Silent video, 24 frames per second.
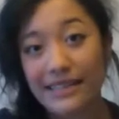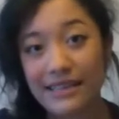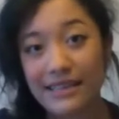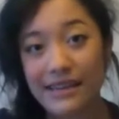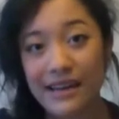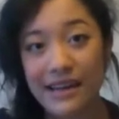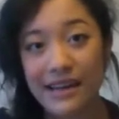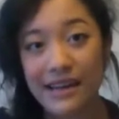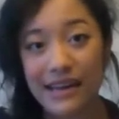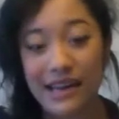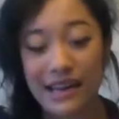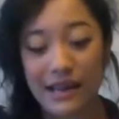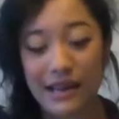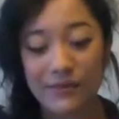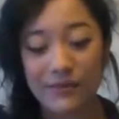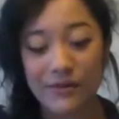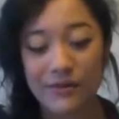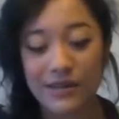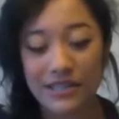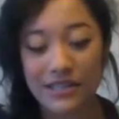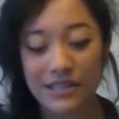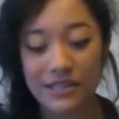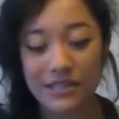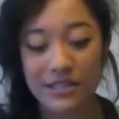that I am
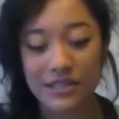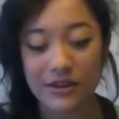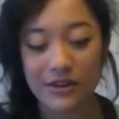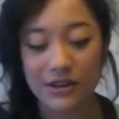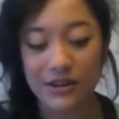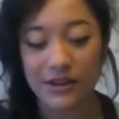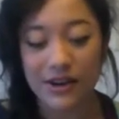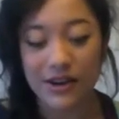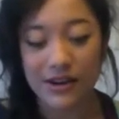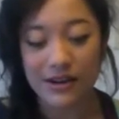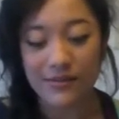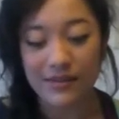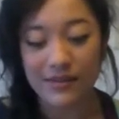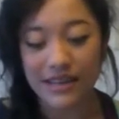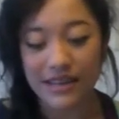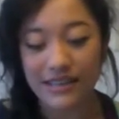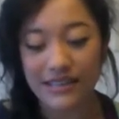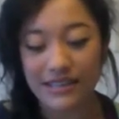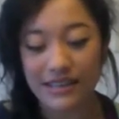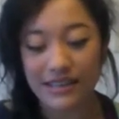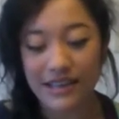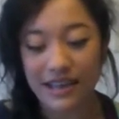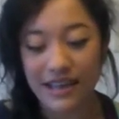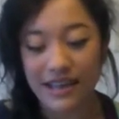going to show you how to make
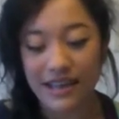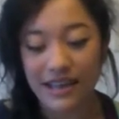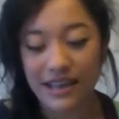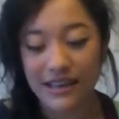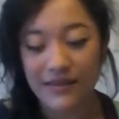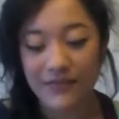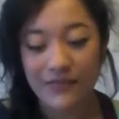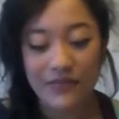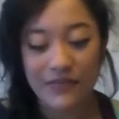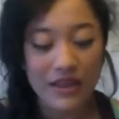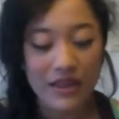today